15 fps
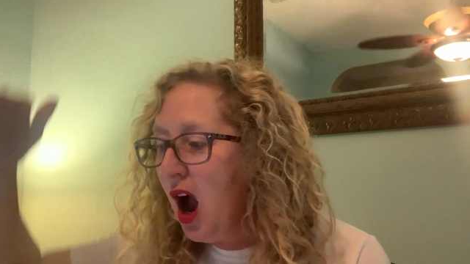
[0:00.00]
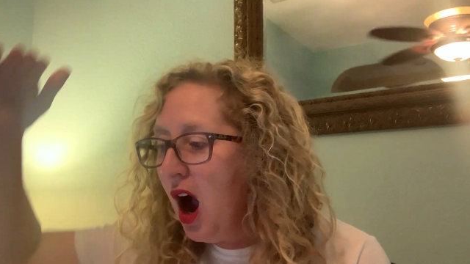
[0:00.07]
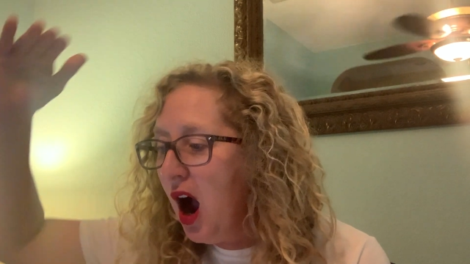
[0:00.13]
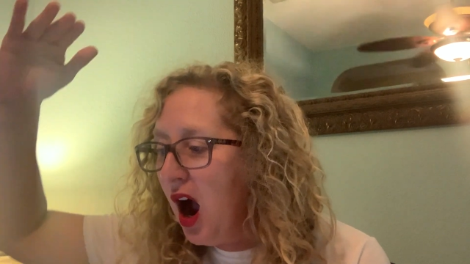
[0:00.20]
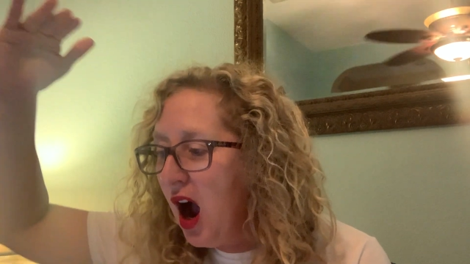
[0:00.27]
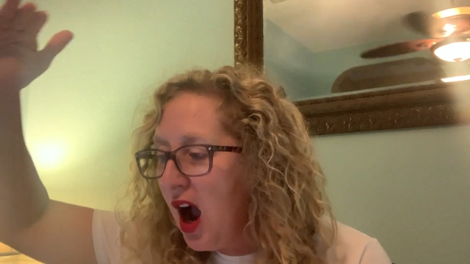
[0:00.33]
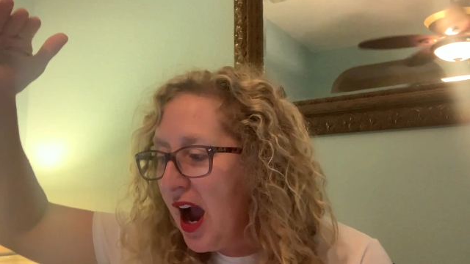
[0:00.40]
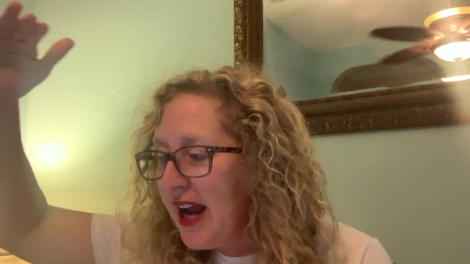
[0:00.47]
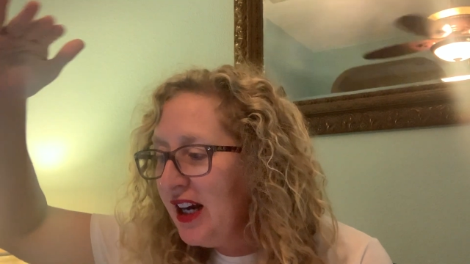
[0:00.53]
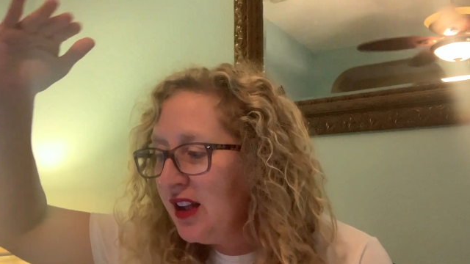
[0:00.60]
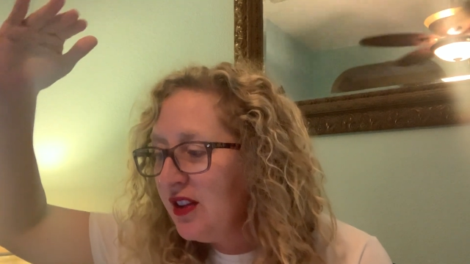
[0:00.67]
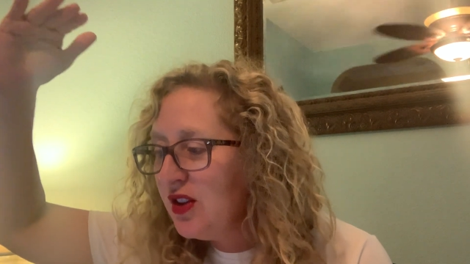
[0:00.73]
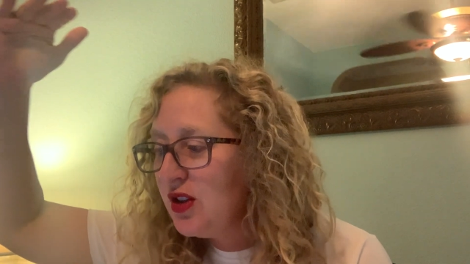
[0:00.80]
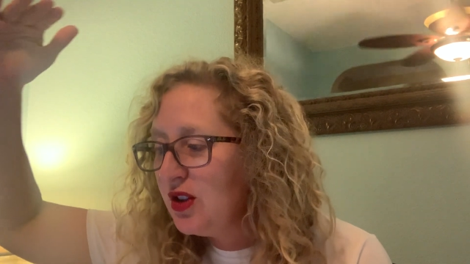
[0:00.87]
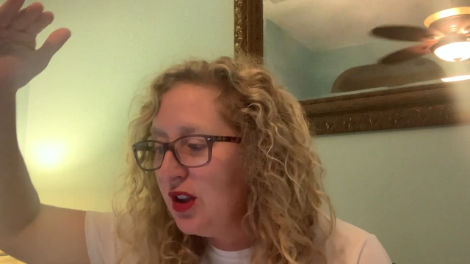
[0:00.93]
high
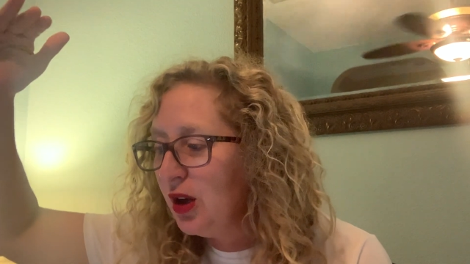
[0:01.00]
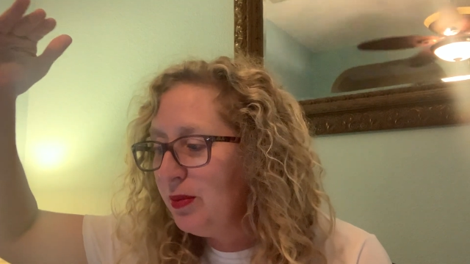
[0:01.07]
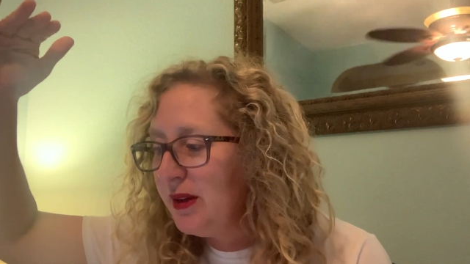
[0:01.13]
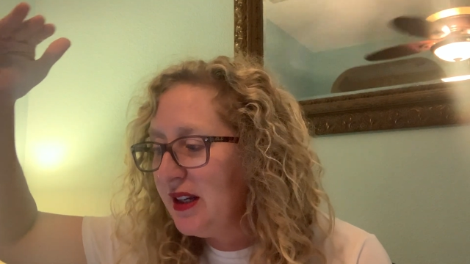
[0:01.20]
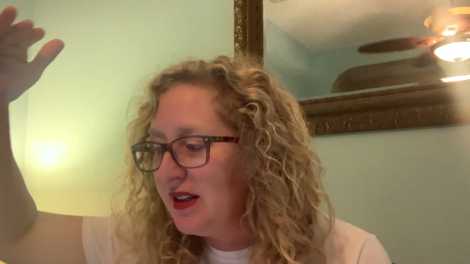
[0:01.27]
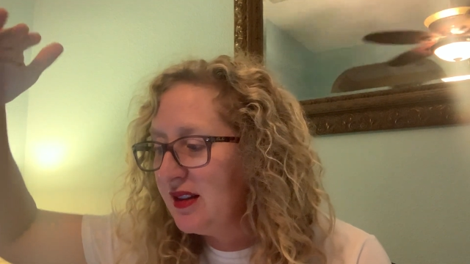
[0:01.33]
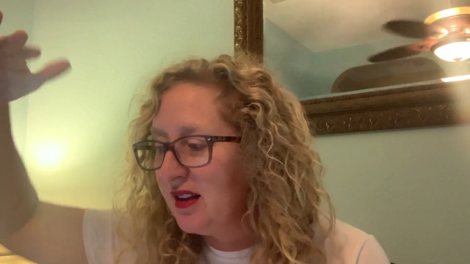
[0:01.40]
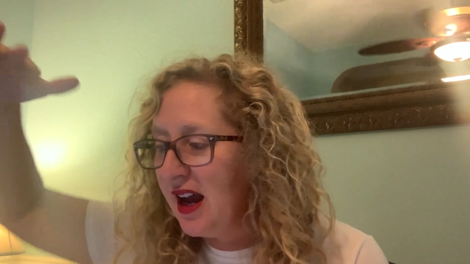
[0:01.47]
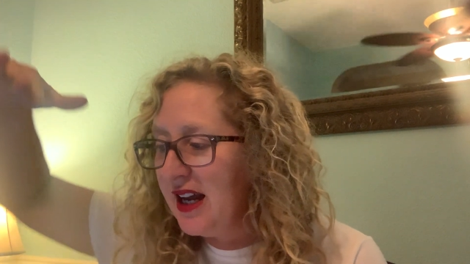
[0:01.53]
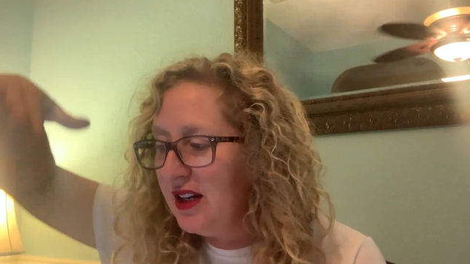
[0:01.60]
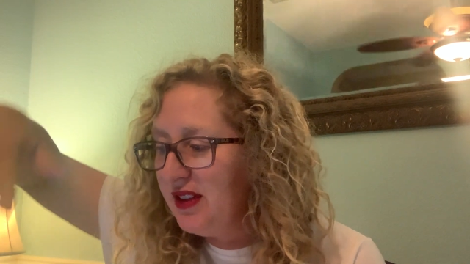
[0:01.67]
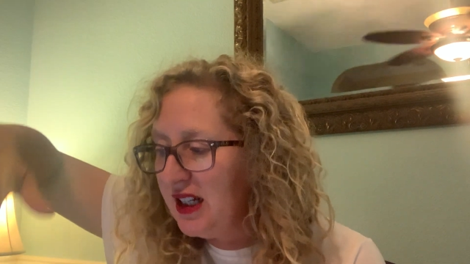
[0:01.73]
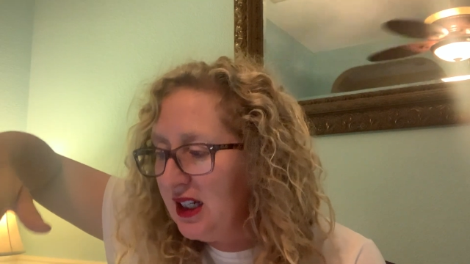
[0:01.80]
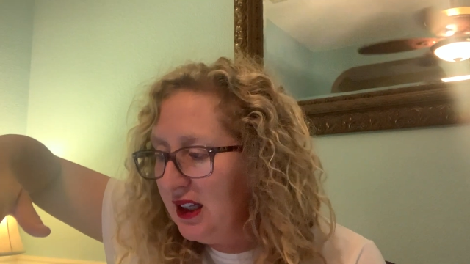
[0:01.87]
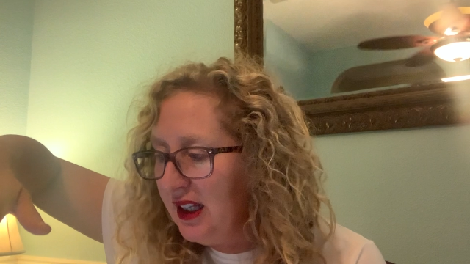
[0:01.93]
on the sloping slide
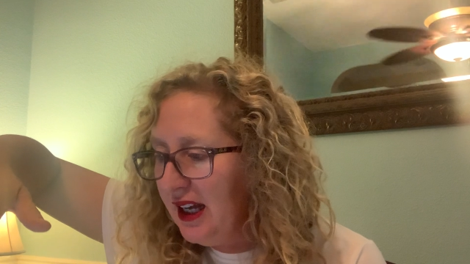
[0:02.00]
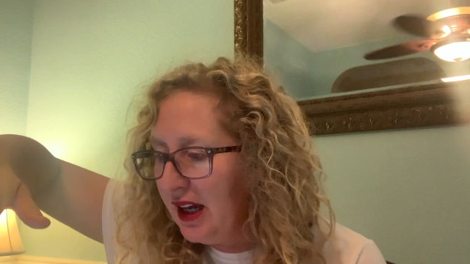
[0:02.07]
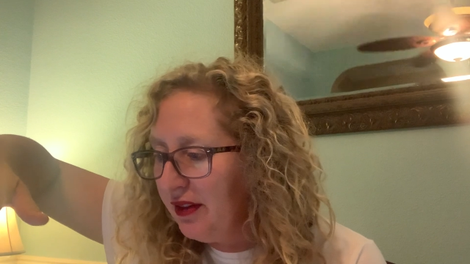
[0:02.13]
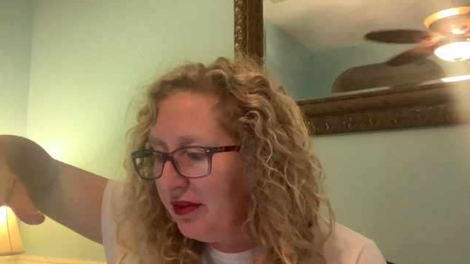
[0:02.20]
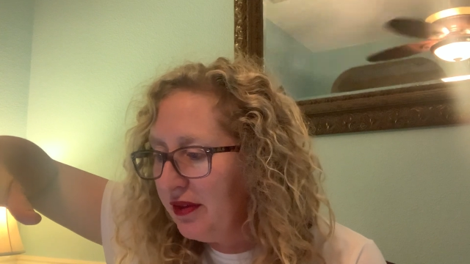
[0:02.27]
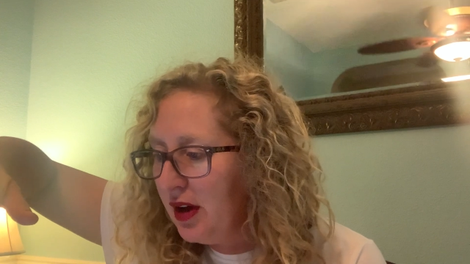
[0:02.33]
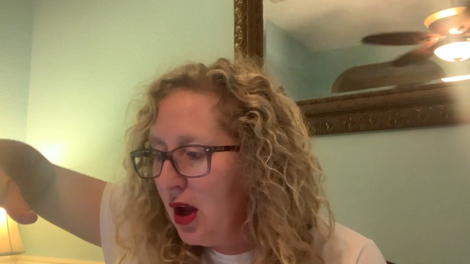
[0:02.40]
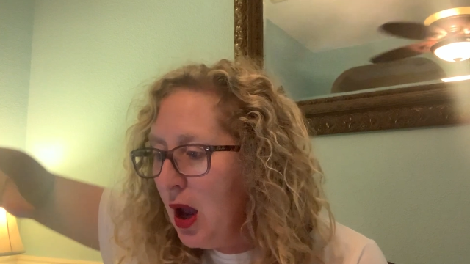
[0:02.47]
of the cliff.